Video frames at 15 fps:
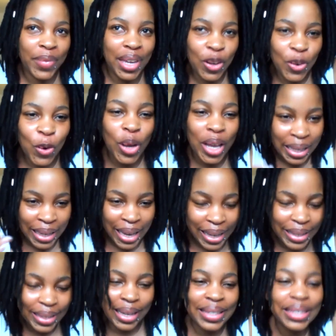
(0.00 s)
you know, it's
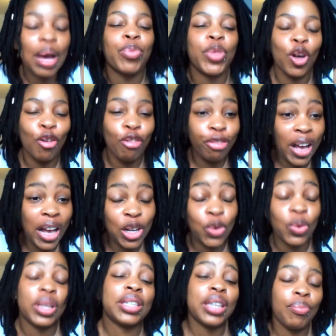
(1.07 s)
it's it's something of value
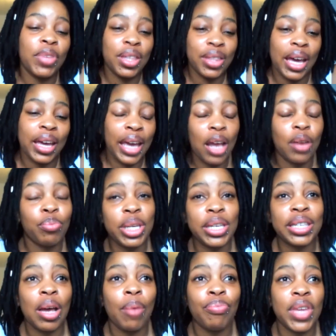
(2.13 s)
and something that can be
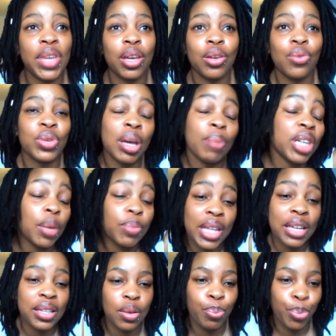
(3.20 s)
something. You know, sometimes
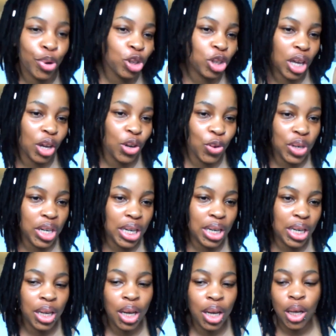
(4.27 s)
that's the push that you need.
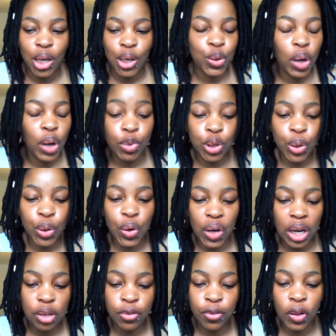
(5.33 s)
So I'm so
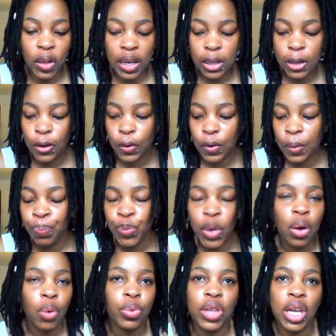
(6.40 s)
grateful, and you know,
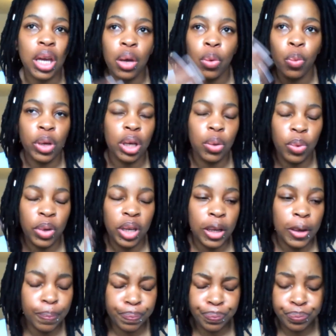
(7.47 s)
we we
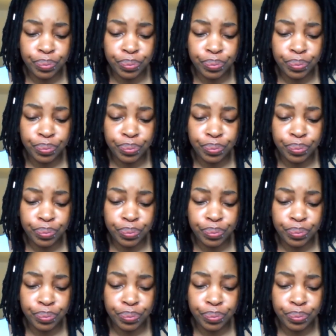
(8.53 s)
we,